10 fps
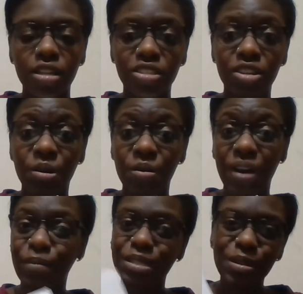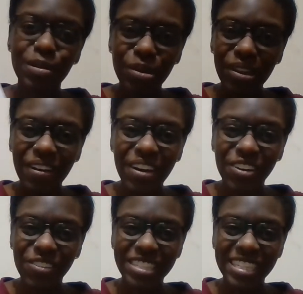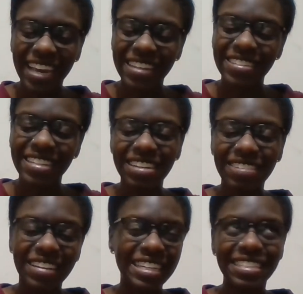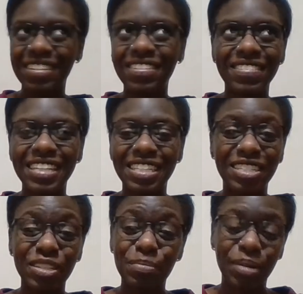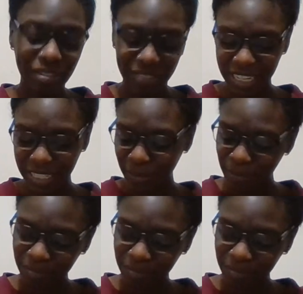So I was going to pull out Hogwarts Castle anyway, so it's just perfect.